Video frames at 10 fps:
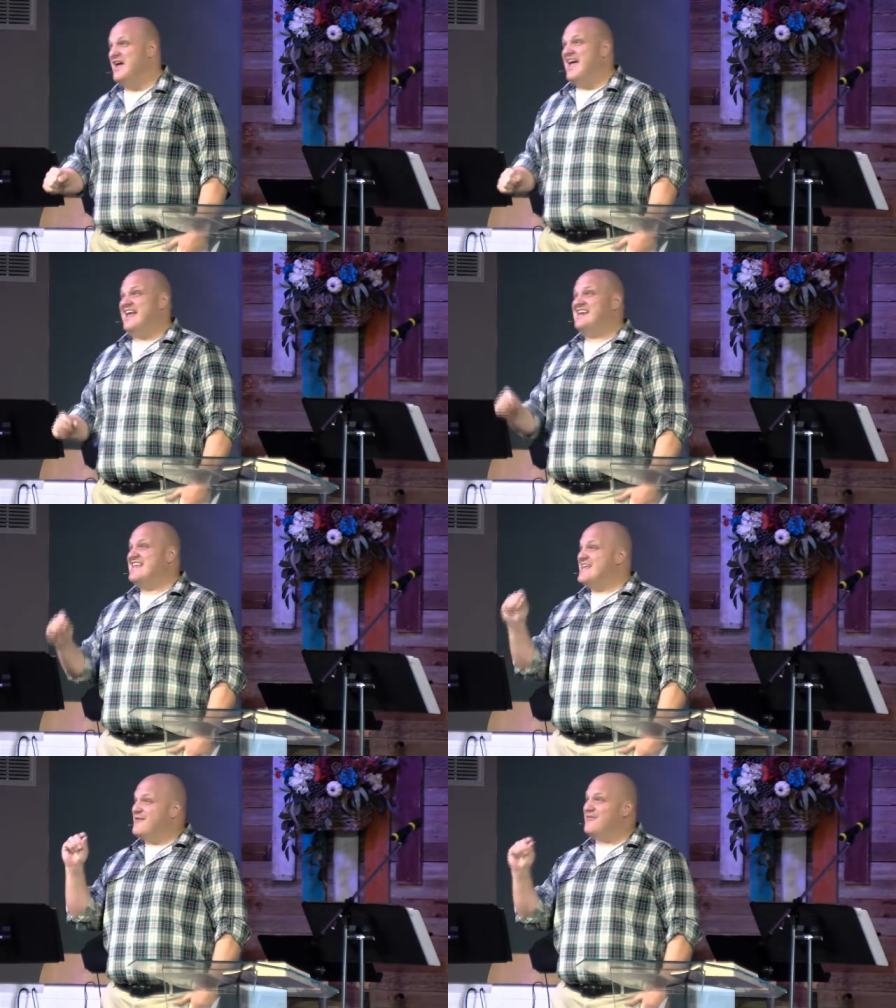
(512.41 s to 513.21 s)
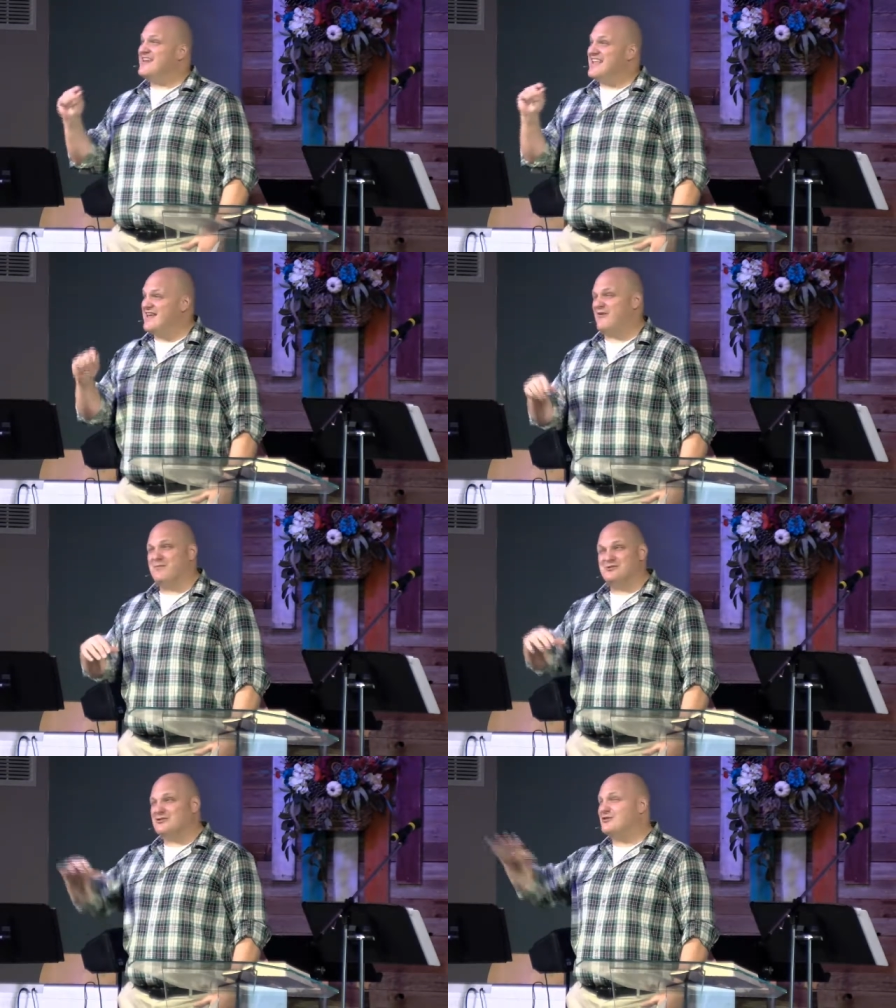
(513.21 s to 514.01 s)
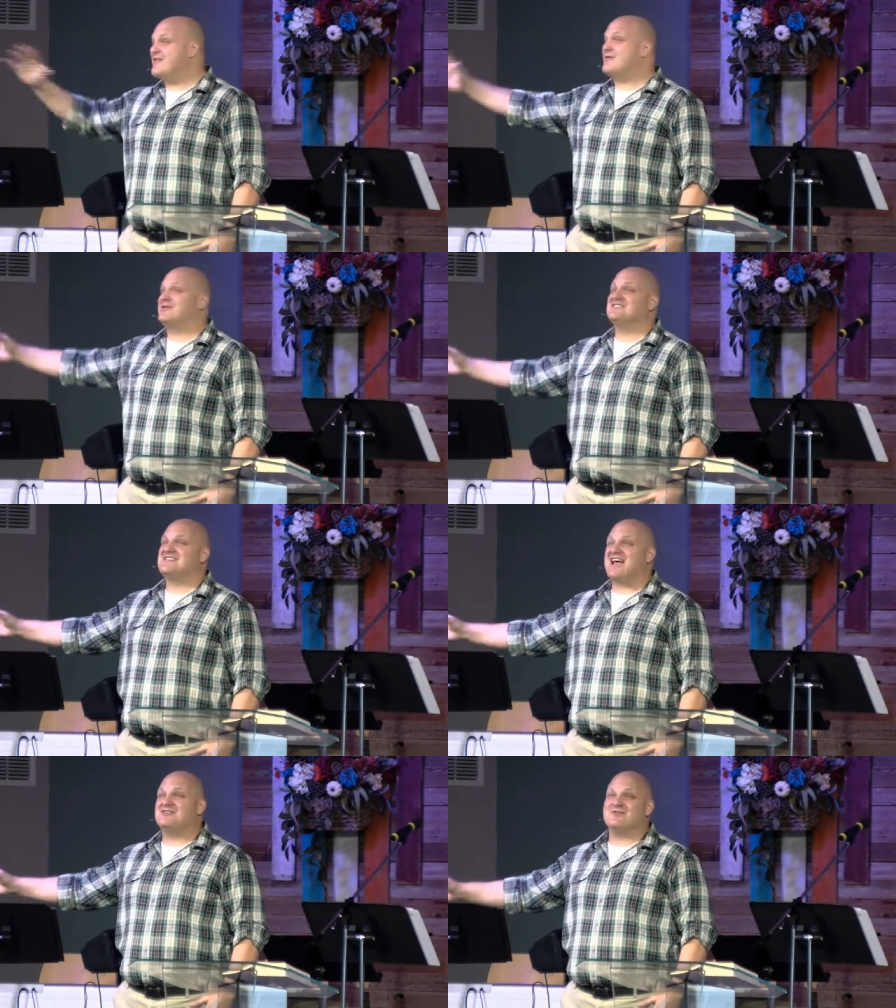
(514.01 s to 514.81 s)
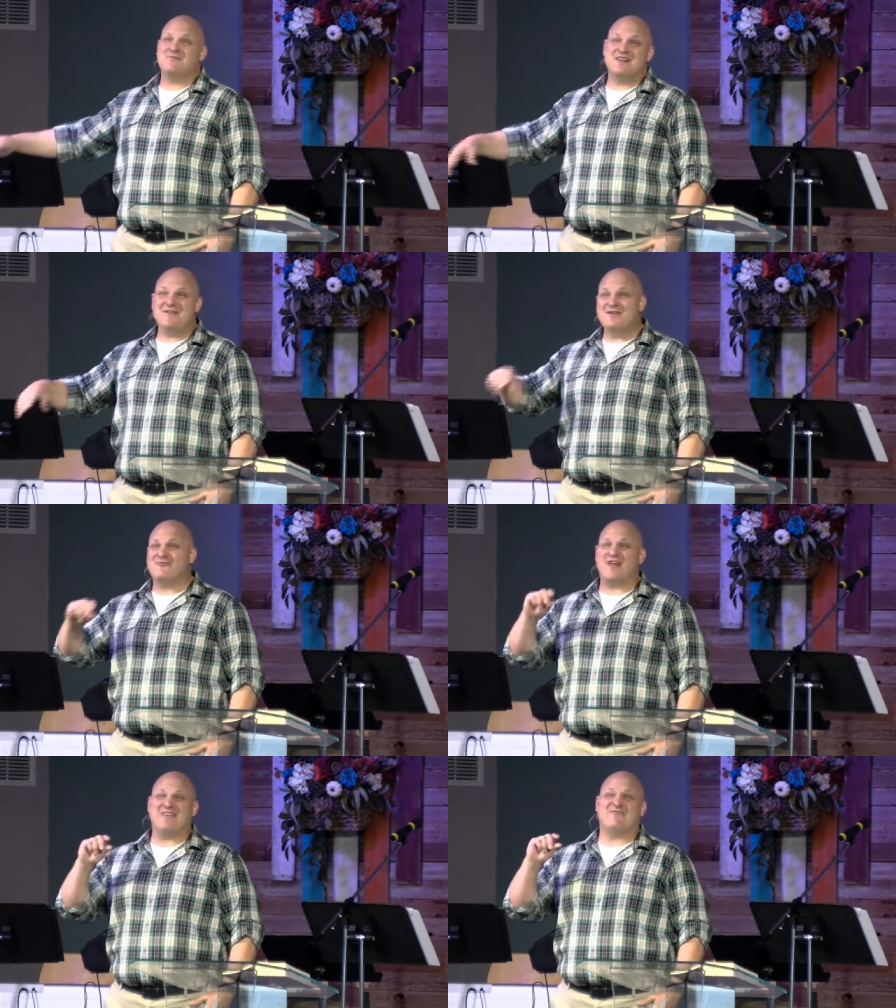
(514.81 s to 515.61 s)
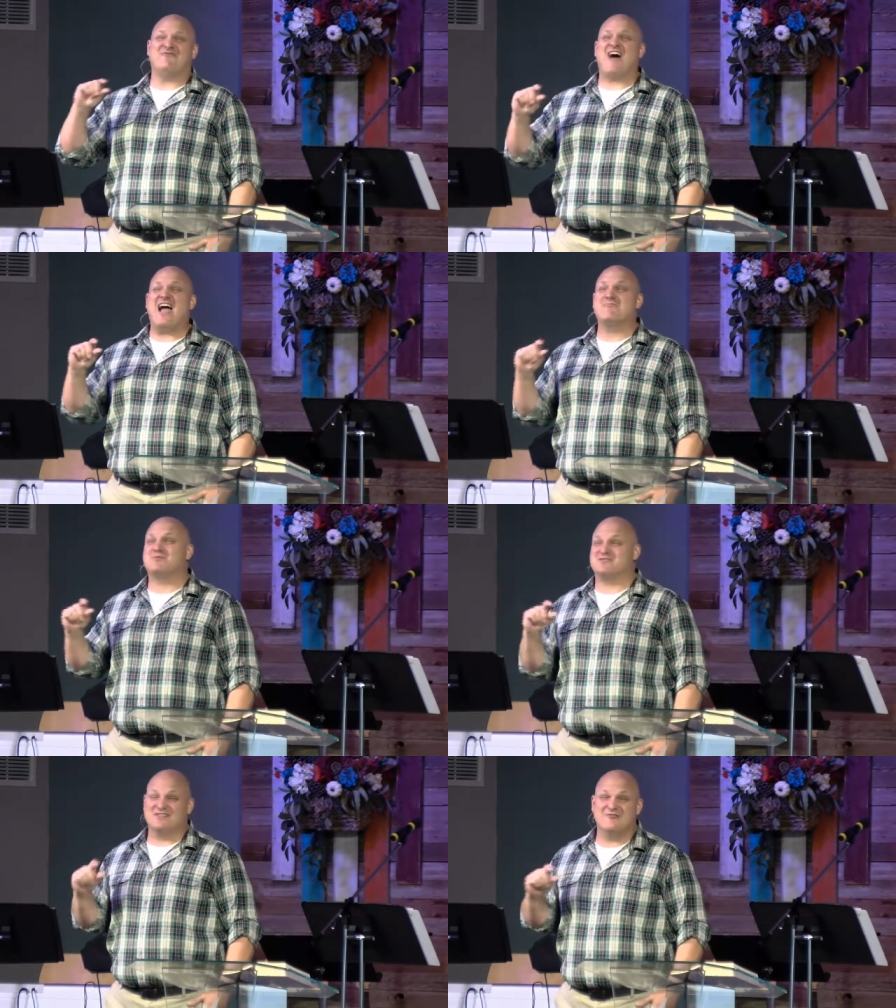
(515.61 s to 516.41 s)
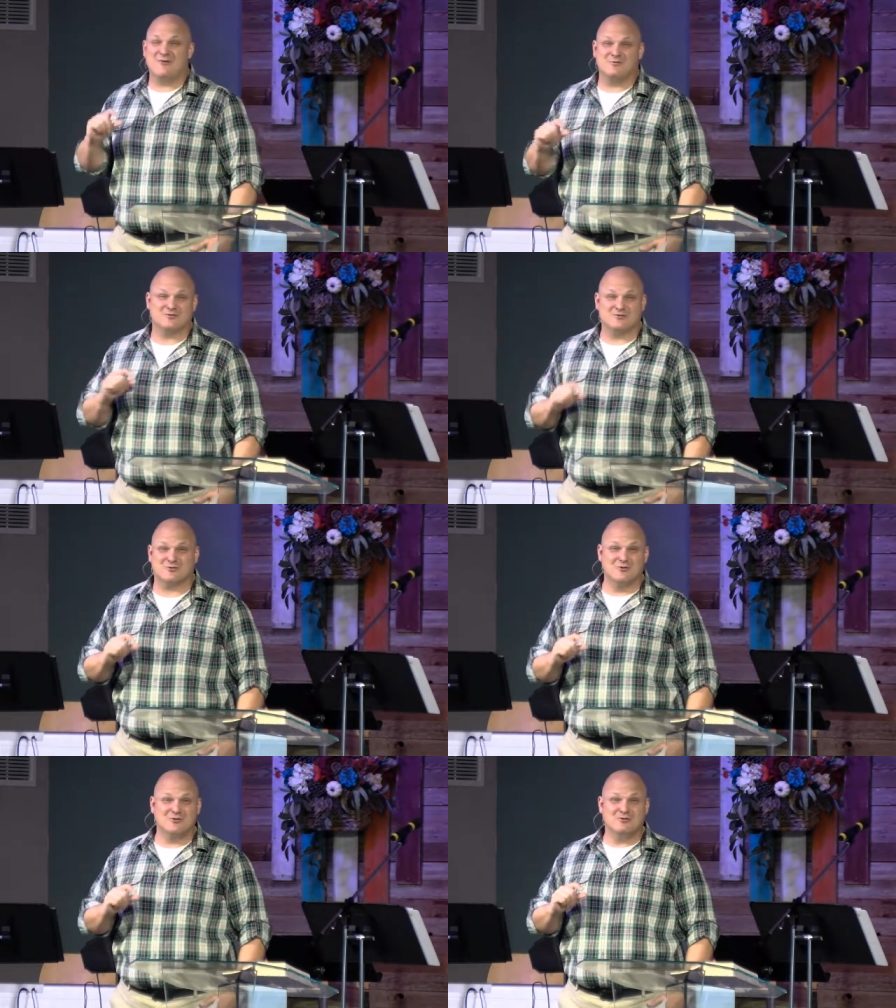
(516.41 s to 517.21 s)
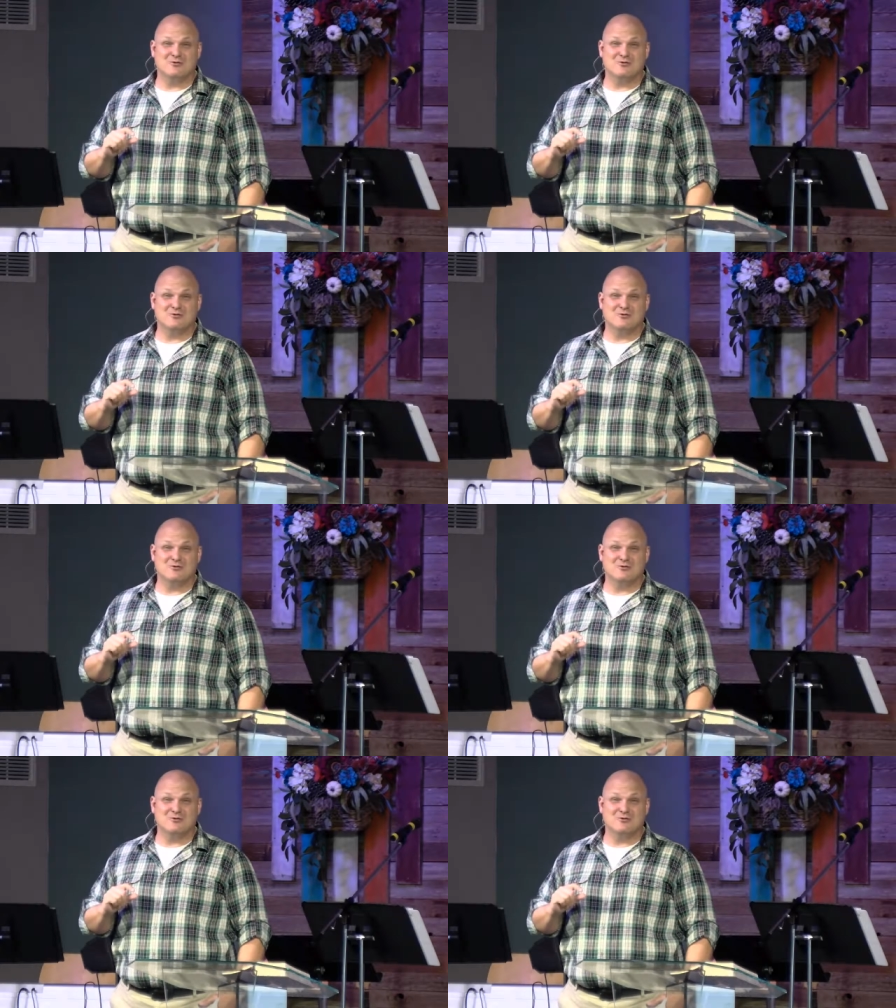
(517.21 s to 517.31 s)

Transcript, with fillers: And even if, I'm sure they were exaggerated, but even if like 5% of it was true,